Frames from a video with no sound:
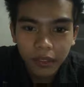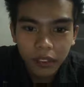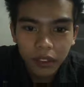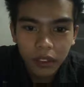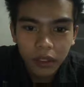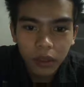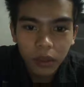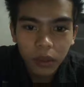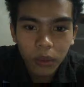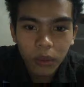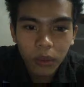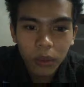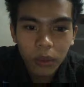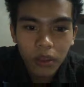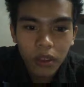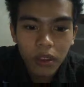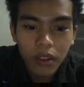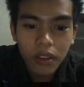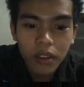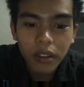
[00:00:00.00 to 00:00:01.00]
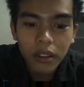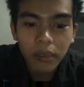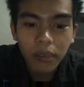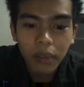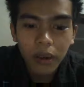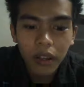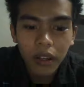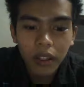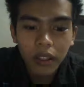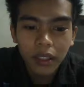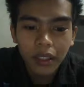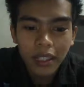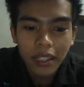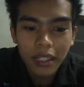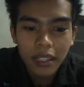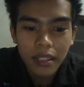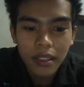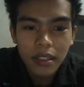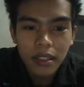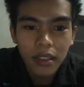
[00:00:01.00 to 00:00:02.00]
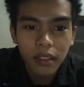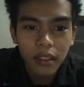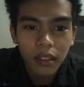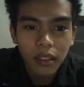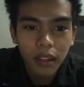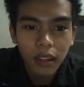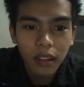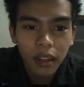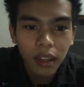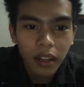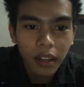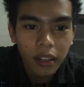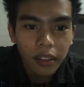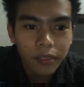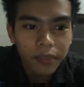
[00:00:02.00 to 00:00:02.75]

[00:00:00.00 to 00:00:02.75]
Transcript: So the third part is the